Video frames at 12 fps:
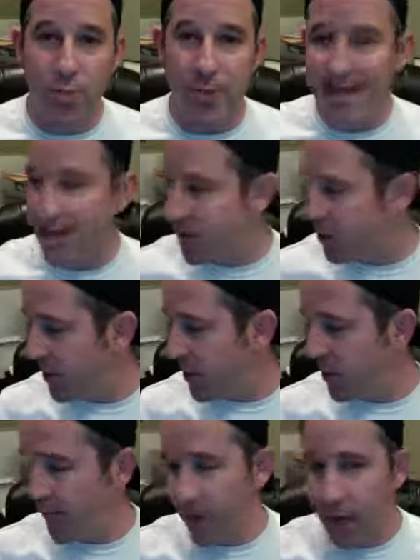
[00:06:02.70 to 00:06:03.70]
potential
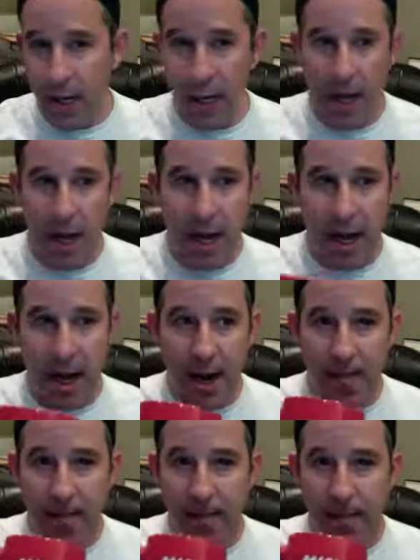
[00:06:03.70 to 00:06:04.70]
leaders
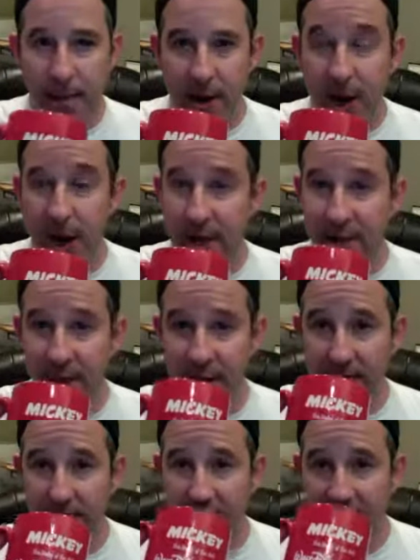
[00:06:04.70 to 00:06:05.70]
collectively
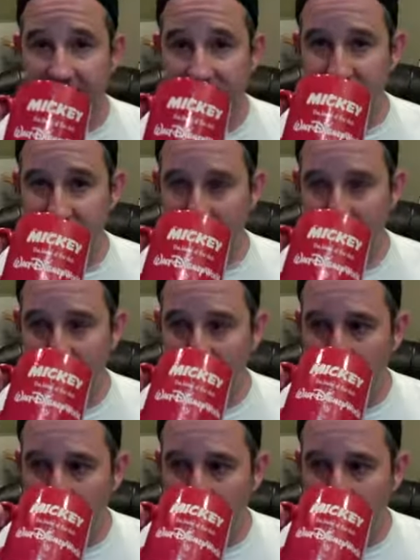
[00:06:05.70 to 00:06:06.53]
as a whole.